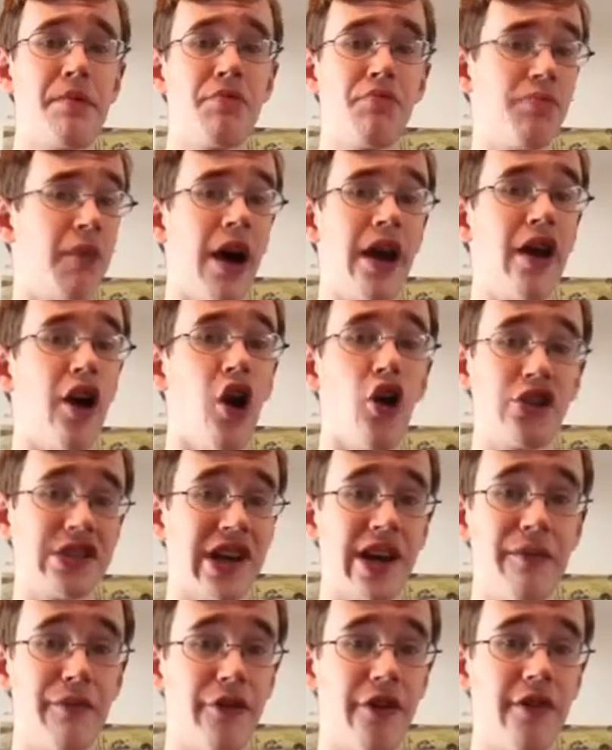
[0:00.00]
be my
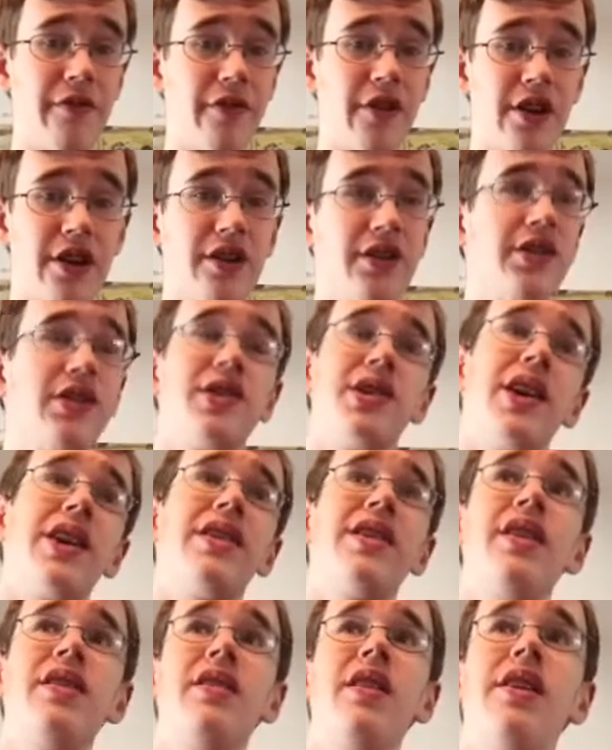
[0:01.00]
all-time favorite, because I
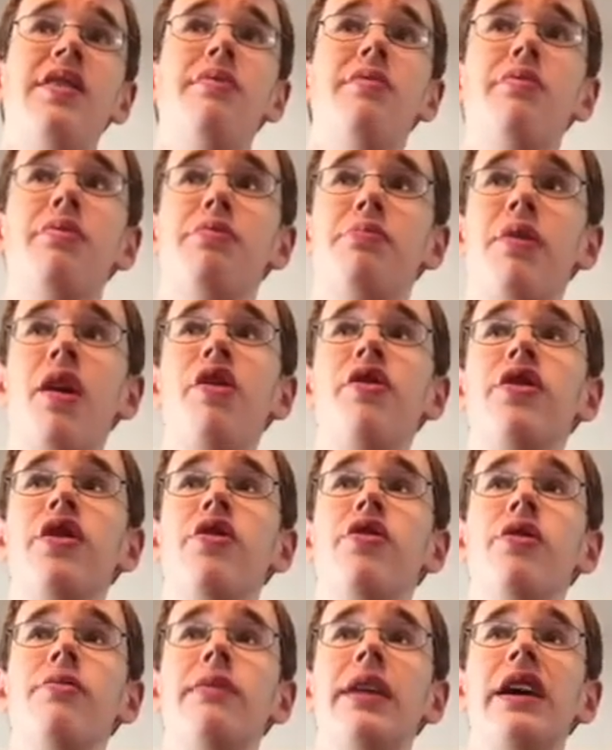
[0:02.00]
think that will probably
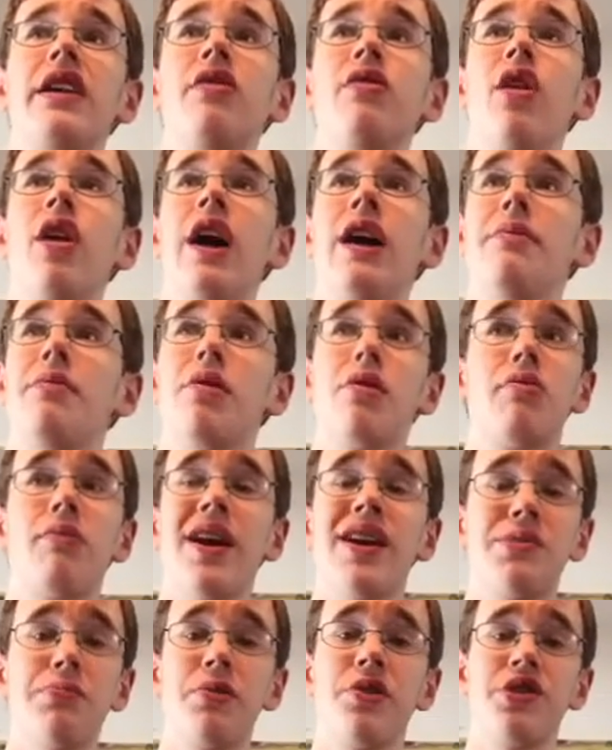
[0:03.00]
go to mango lime or
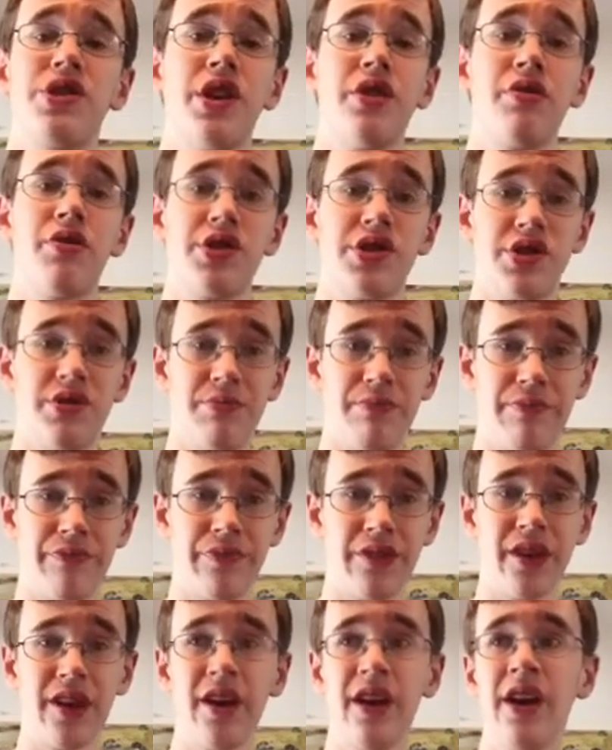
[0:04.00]
raspberry citrus.
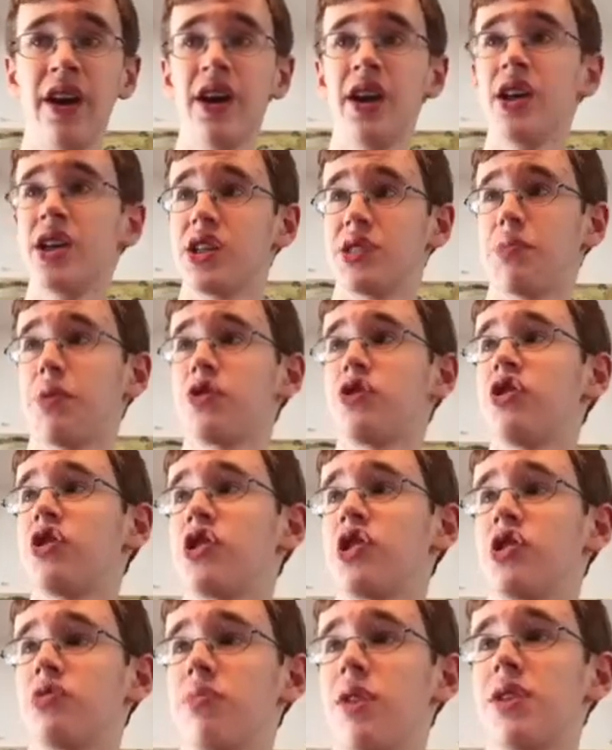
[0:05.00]
Especially
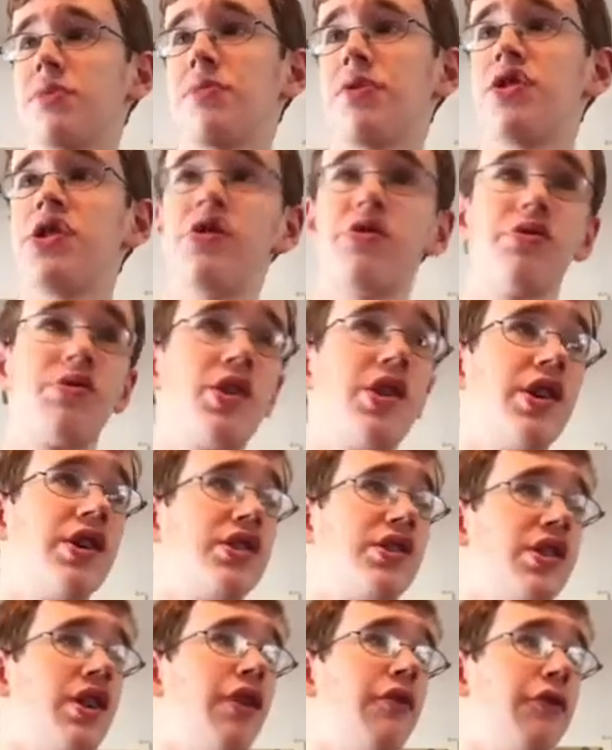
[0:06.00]
since raspberry citrus
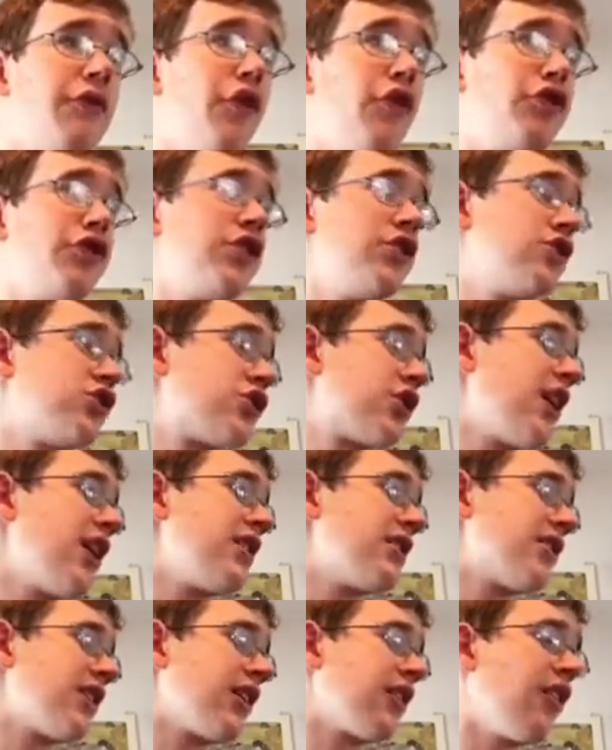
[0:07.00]
is a voltage
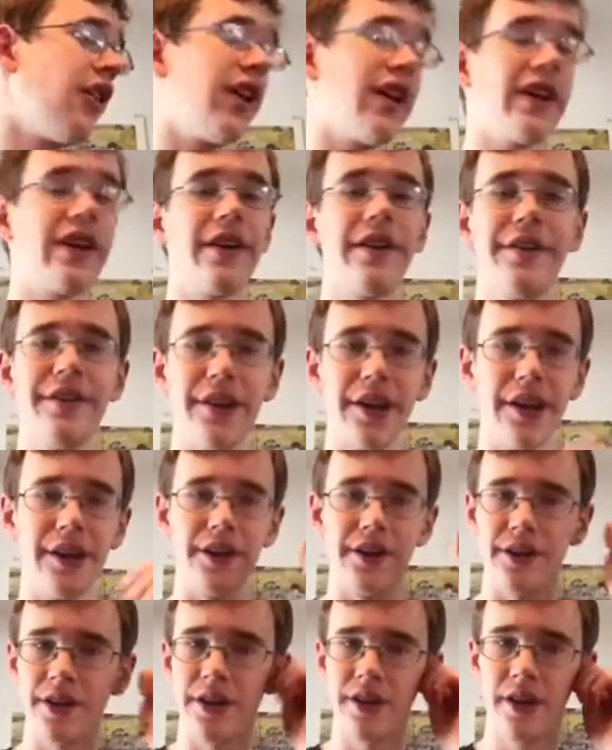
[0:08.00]
tasting like,
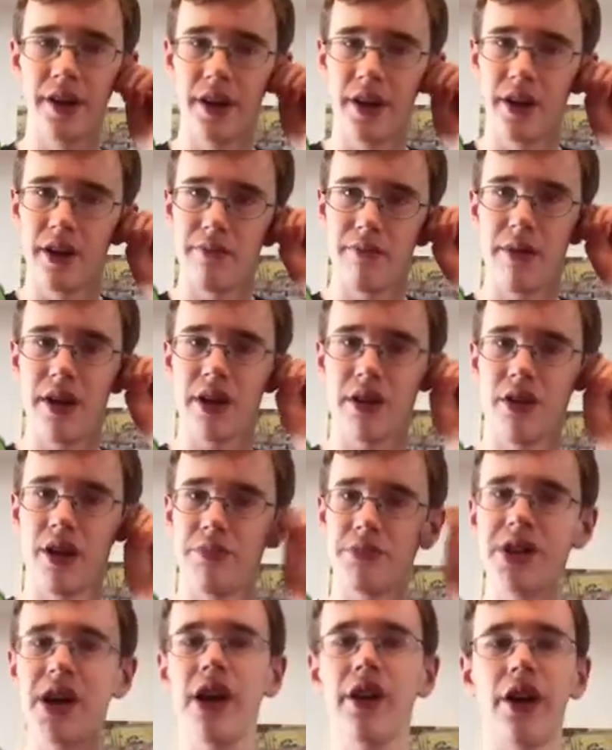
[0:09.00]
and mango
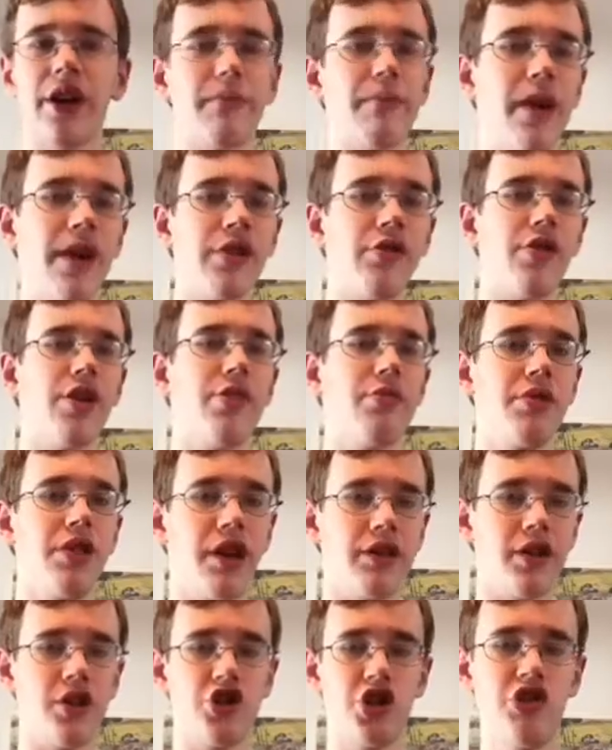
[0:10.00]
lime is kind of like mango heat
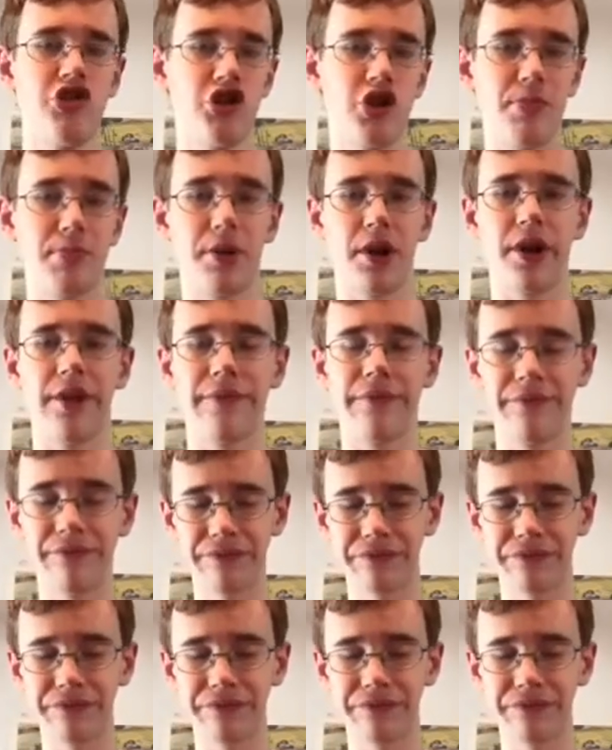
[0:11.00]
without the ginger, but